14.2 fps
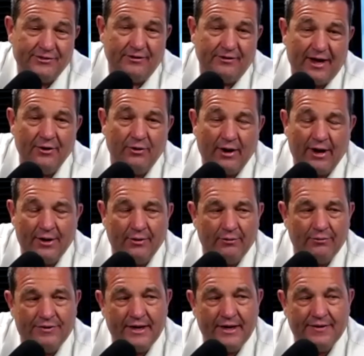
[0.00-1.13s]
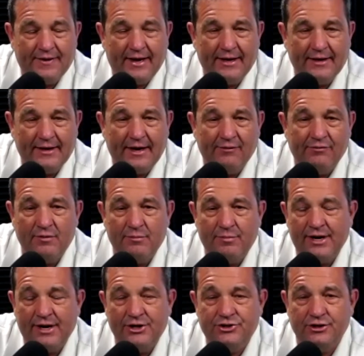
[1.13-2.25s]
I don't think that everybody
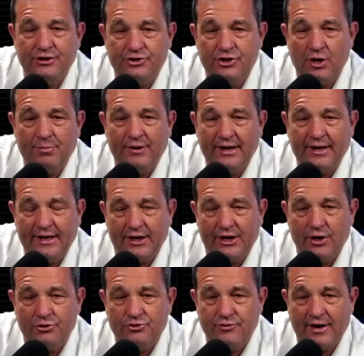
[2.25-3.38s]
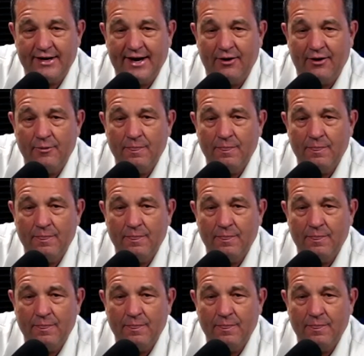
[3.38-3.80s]
should jump in and get a coach right now.